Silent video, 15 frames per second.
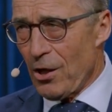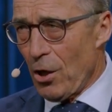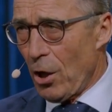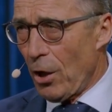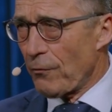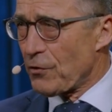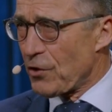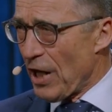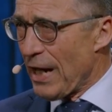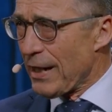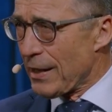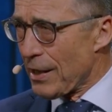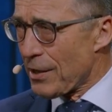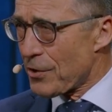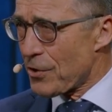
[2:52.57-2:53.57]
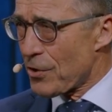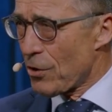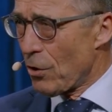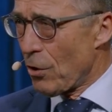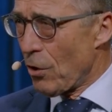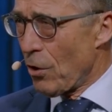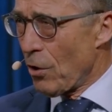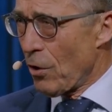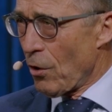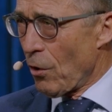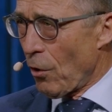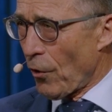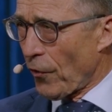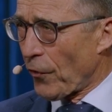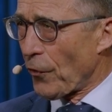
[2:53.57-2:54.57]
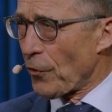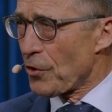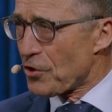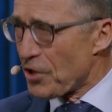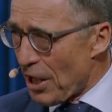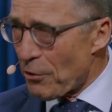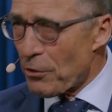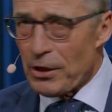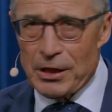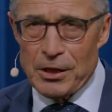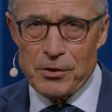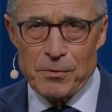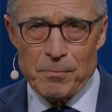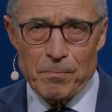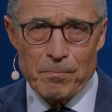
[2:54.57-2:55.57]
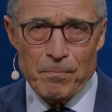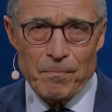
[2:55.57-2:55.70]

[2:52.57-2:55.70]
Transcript: of China's authoritarianism.